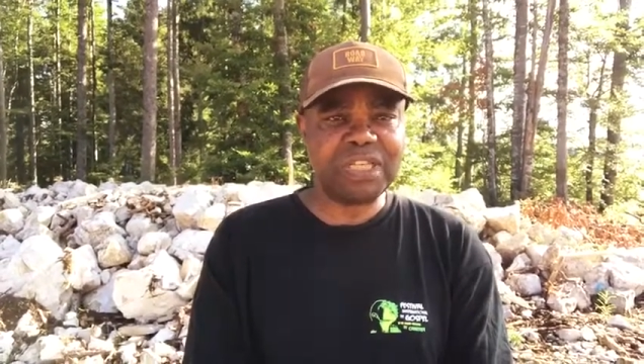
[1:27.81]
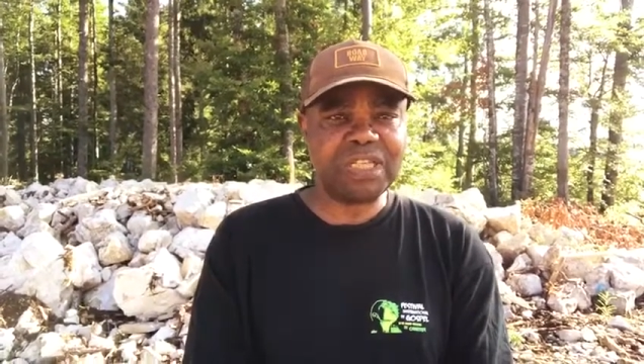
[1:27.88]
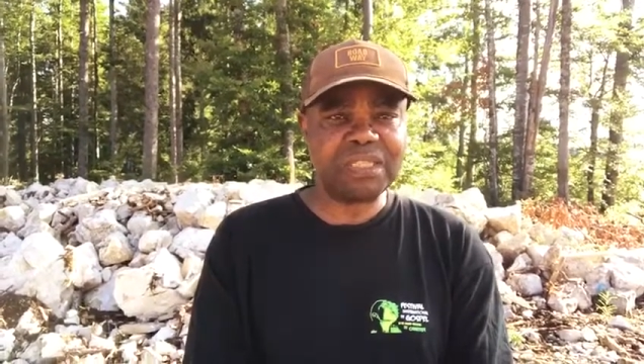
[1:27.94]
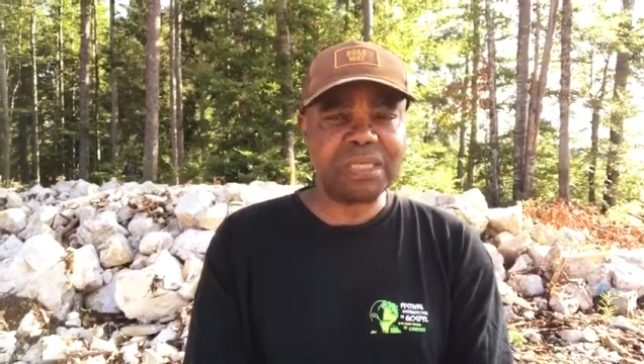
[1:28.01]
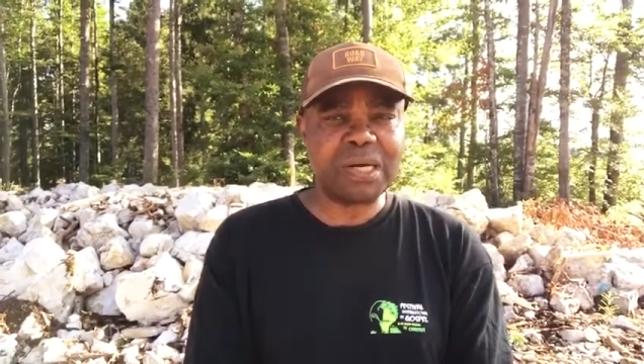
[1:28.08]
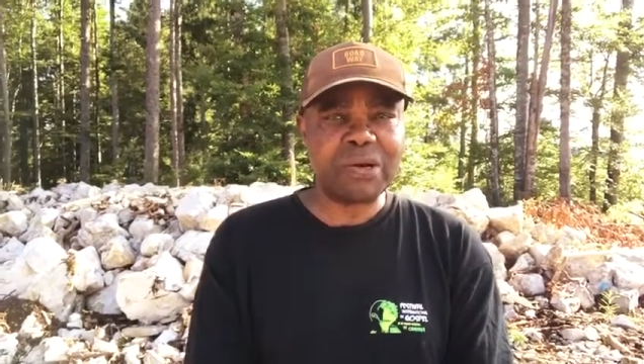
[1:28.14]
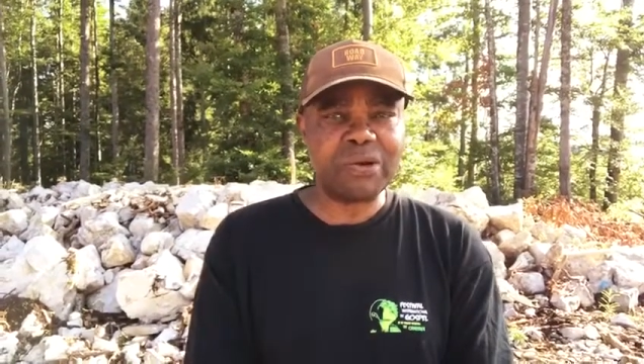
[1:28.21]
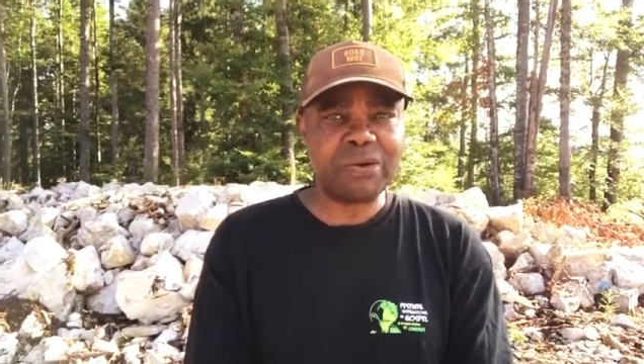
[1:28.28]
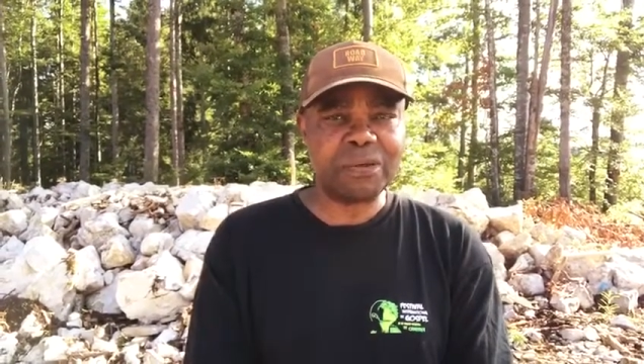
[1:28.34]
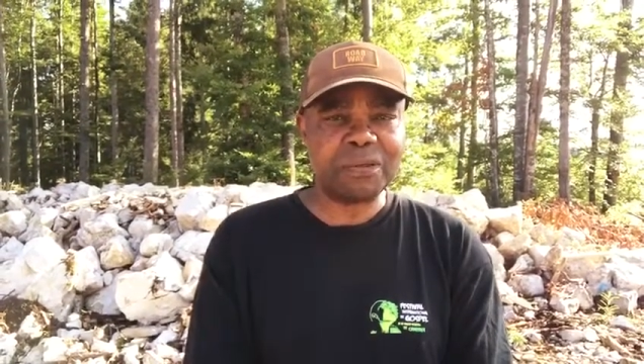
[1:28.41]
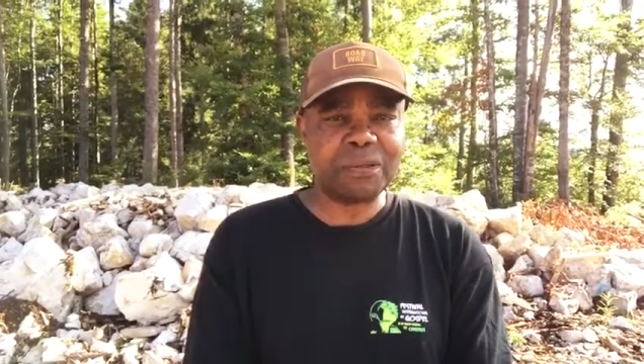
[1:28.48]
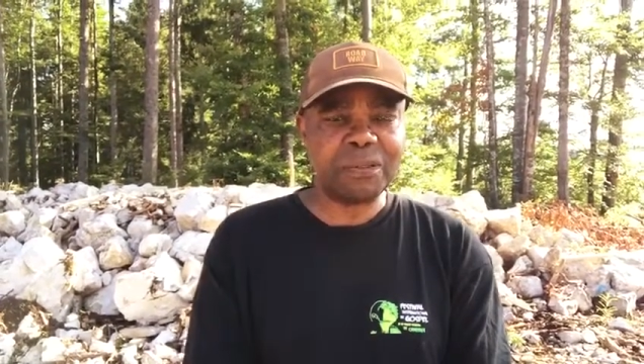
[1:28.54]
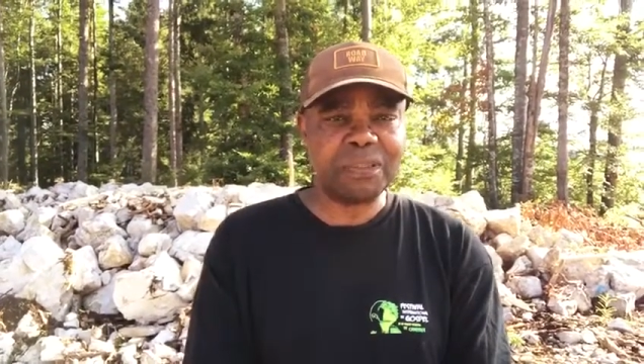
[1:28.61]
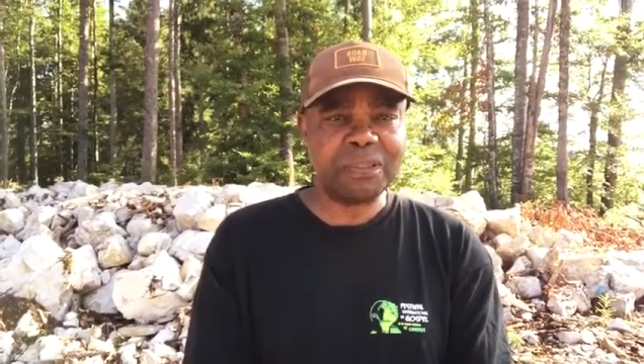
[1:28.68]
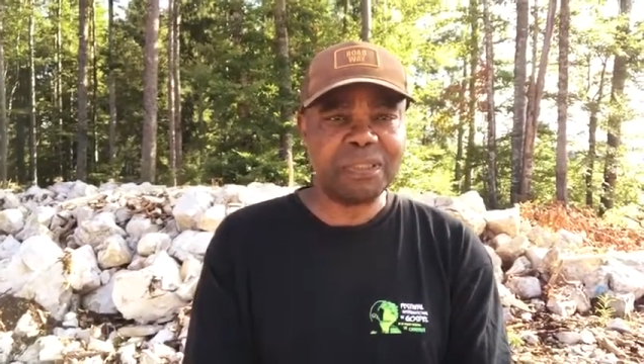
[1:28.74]
is
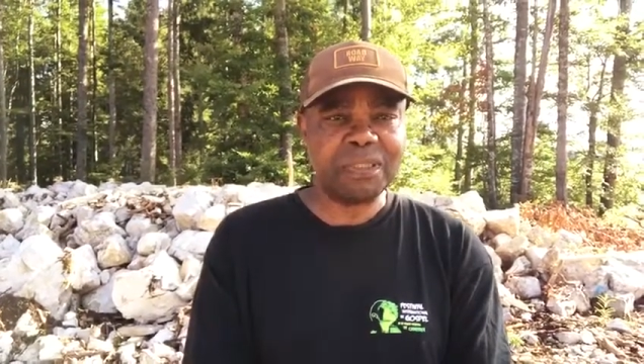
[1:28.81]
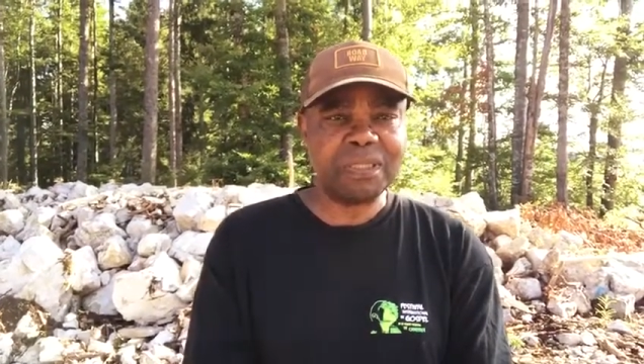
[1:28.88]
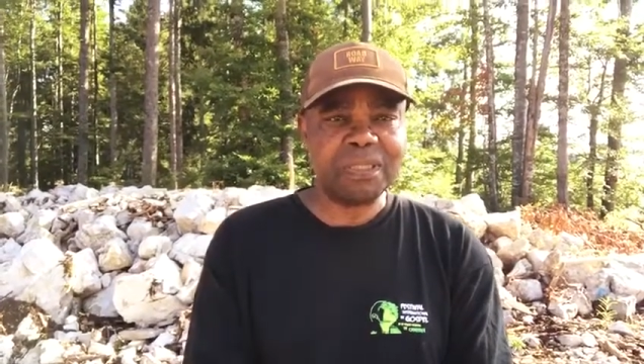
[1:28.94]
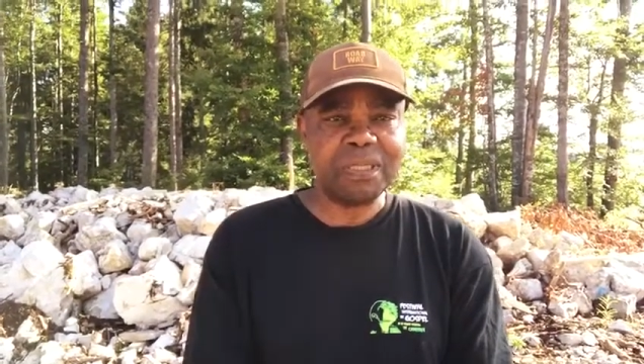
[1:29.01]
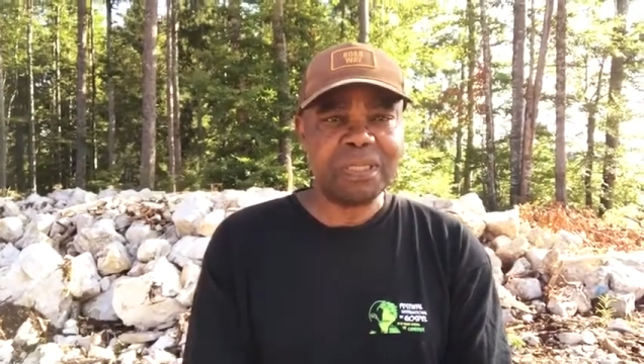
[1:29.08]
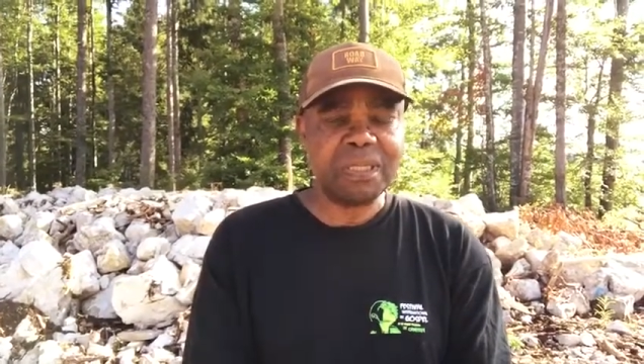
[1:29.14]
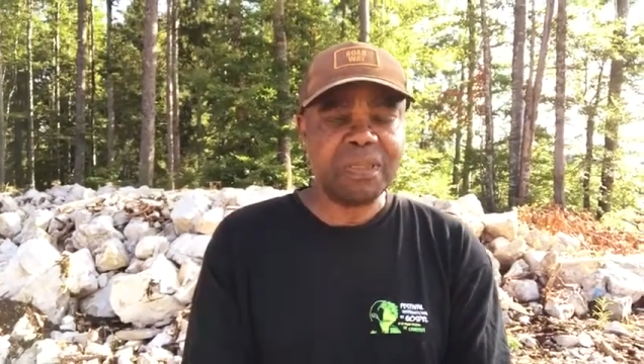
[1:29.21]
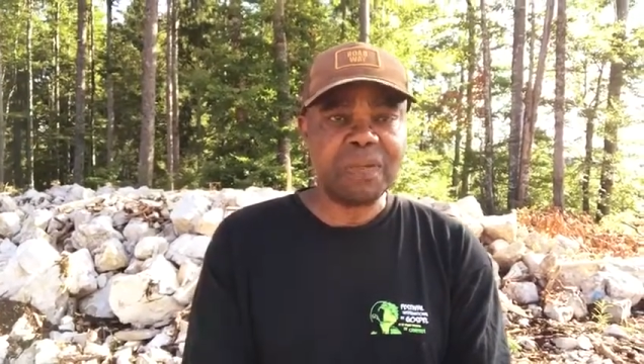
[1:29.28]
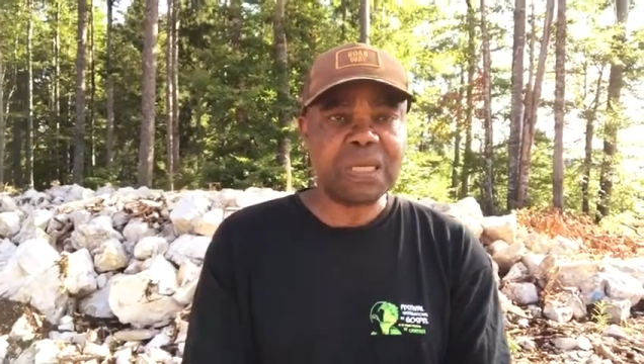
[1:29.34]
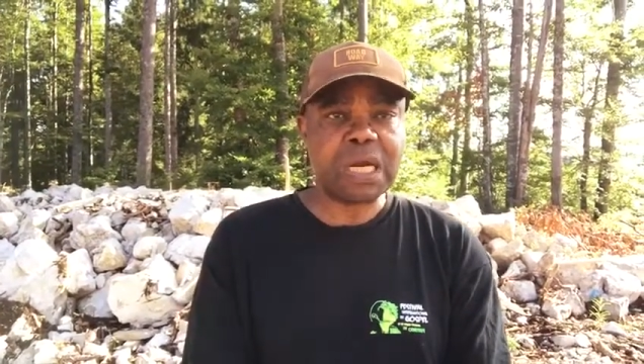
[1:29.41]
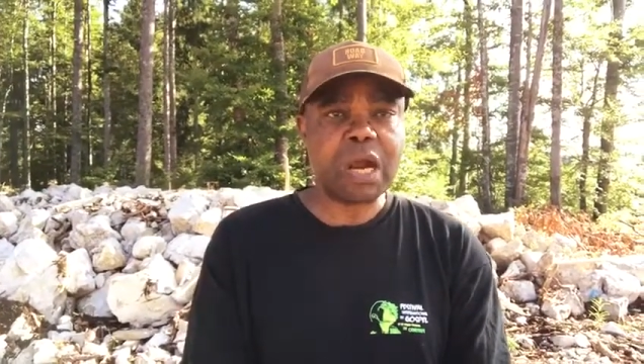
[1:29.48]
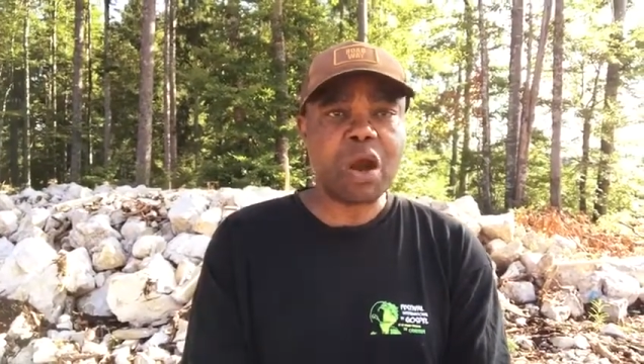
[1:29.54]
called the